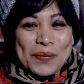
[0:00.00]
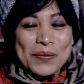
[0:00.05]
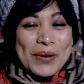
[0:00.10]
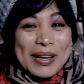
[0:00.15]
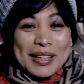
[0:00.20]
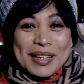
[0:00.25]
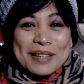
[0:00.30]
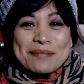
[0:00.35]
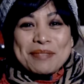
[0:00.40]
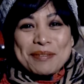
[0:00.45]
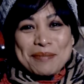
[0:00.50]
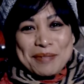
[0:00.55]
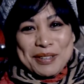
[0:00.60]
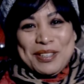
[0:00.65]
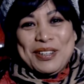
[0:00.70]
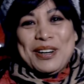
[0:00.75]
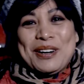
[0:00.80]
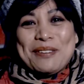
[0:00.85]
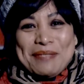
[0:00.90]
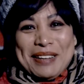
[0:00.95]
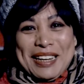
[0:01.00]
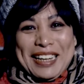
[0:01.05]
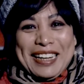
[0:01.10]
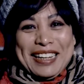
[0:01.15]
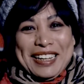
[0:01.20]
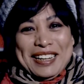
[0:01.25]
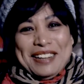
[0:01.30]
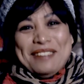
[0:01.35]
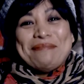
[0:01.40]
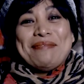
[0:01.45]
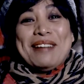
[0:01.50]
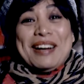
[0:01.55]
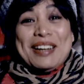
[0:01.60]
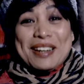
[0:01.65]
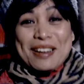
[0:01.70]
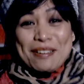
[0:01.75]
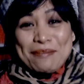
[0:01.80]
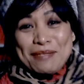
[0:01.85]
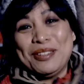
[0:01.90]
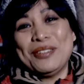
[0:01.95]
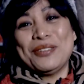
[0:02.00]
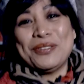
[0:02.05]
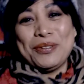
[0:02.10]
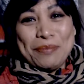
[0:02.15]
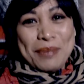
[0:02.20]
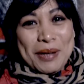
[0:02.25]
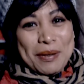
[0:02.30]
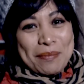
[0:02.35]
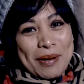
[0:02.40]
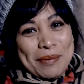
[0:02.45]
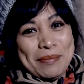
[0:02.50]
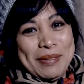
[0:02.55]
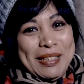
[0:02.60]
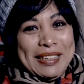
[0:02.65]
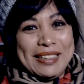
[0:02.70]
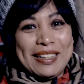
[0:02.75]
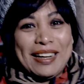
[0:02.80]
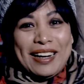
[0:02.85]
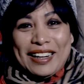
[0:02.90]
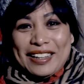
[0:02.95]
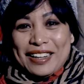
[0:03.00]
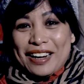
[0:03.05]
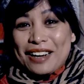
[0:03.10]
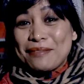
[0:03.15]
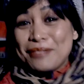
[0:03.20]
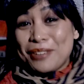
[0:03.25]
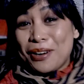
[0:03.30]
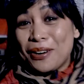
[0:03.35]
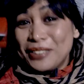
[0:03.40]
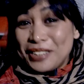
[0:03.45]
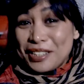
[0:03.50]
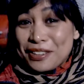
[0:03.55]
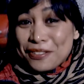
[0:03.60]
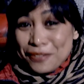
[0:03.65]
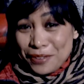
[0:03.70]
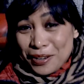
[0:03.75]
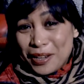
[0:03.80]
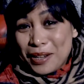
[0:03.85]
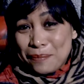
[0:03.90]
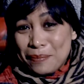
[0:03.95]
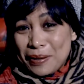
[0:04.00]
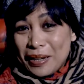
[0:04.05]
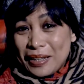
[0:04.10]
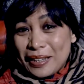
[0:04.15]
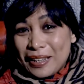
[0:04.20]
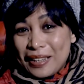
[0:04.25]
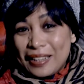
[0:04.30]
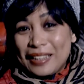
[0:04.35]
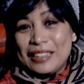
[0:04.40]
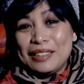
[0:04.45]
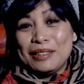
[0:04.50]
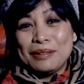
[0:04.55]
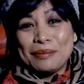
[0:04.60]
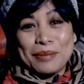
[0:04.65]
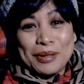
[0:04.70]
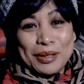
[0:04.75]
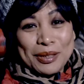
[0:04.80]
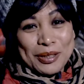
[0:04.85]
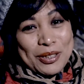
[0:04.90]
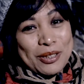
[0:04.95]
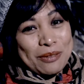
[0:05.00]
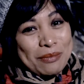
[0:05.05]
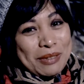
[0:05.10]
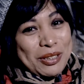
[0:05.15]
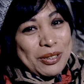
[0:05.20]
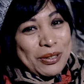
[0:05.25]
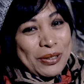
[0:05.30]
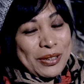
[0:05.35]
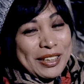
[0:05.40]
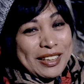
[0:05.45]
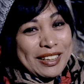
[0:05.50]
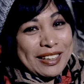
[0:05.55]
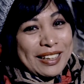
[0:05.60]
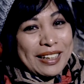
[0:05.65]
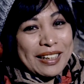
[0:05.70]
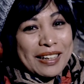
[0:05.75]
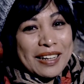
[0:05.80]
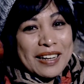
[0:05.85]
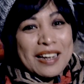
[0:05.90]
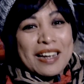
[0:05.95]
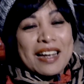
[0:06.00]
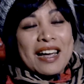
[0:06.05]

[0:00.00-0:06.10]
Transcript: Welcome to Borjomi. My name is Ruby Bebita and I'm the only Filipina in Borjomi, Georgia